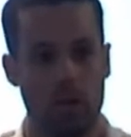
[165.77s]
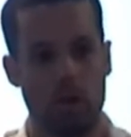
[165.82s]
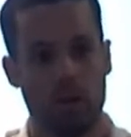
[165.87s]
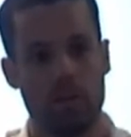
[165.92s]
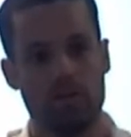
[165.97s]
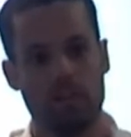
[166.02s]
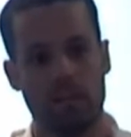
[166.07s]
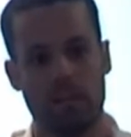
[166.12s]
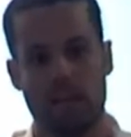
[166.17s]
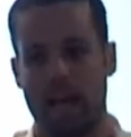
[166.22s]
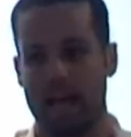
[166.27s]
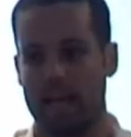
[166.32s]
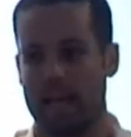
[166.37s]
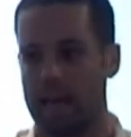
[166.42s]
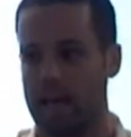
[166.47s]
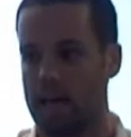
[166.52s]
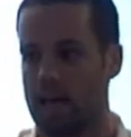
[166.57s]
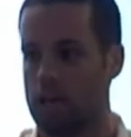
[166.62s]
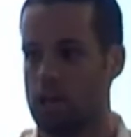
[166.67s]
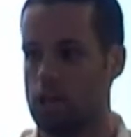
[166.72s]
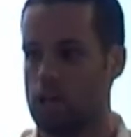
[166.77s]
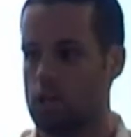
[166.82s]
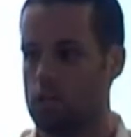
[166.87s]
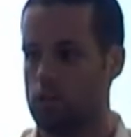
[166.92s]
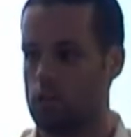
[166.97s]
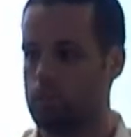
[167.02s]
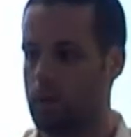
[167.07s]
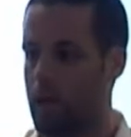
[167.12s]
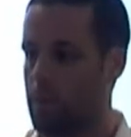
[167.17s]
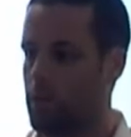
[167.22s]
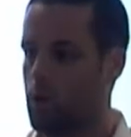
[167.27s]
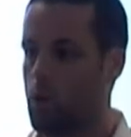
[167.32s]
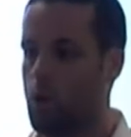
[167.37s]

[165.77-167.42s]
or even in a newspaper,